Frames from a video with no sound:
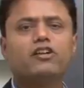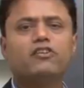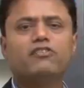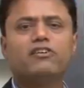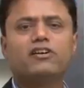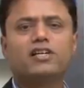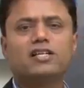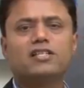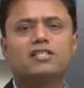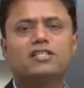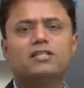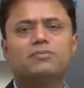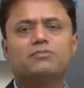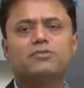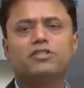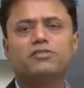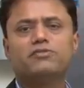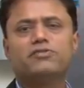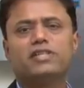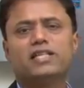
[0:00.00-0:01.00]
care of our
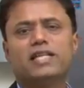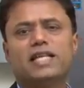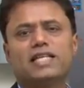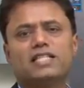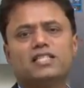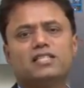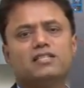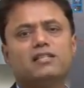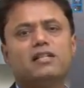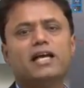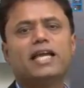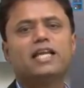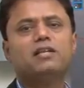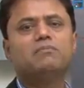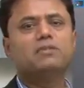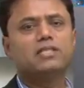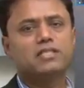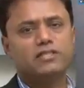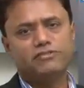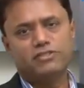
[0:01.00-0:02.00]
consumption for the next
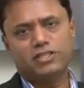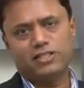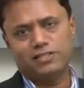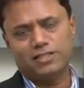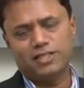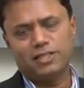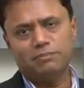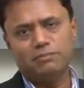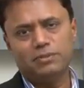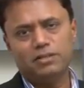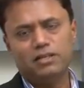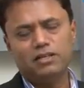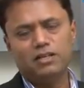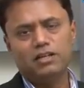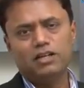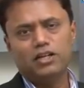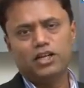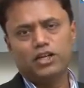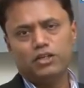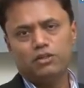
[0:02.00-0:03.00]
9 months, for example.
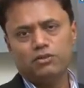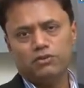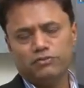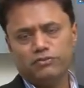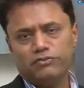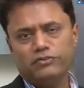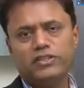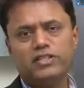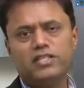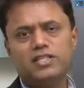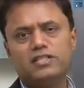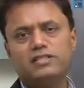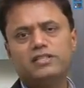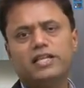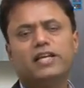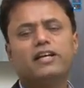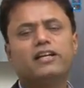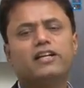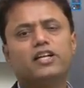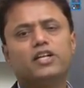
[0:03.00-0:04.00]
With this
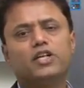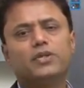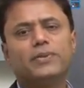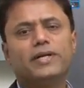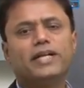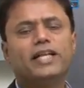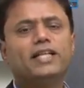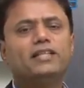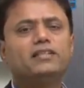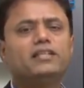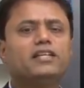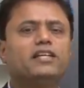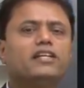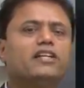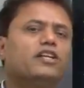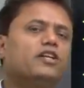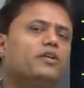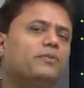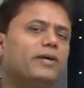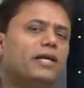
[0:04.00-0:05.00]

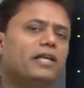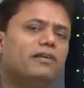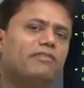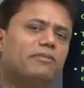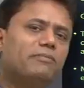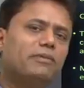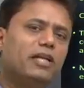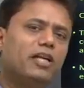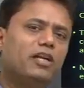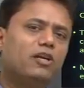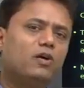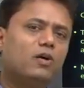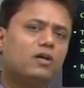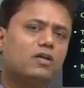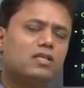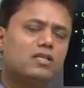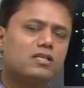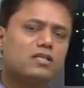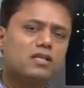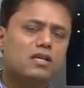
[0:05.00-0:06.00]
$325 billion,
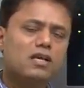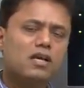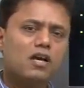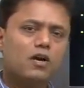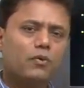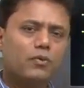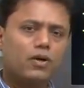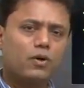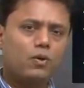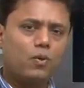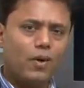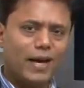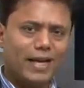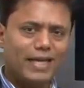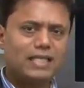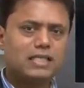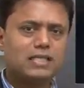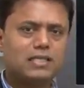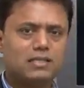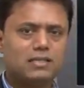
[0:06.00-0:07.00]
we are
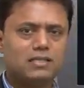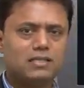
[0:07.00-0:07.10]
quite